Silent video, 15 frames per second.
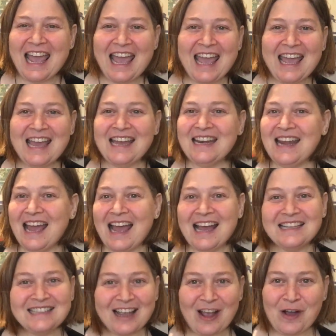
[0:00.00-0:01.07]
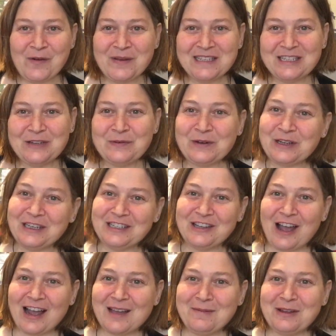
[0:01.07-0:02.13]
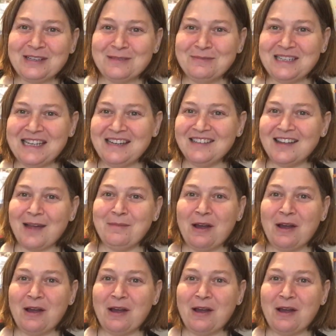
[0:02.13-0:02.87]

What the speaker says: And as I always do, we're going to talk about some tea time.